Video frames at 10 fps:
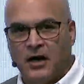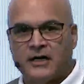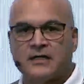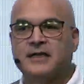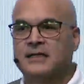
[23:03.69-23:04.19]

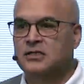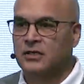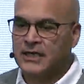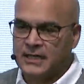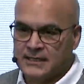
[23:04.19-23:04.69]

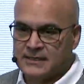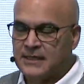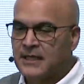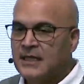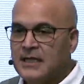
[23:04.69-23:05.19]
architecture is
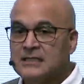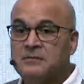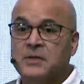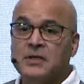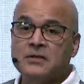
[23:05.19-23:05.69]

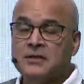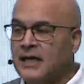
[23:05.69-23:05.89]
built.